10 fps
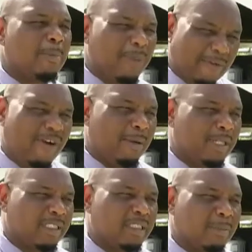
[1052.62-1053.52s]
pig
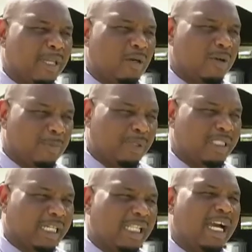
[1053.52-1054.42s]
farmers in Tobago in
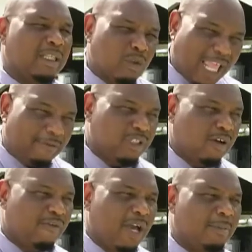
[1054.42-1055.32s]
particular and
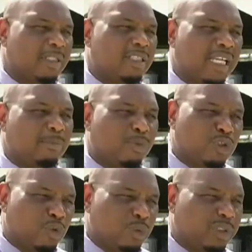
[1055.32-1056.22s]
livestock farmers can
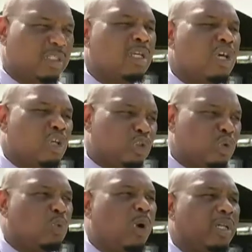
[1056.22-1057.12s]
produce
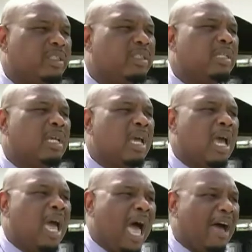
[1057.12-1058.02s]
towards
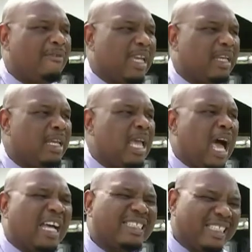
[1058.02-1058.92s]
having
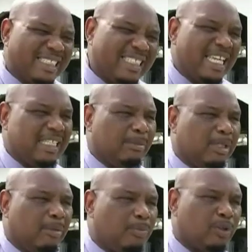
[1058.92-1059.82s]
a
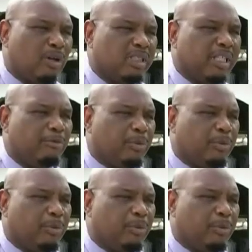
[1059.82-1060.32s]
sustainable production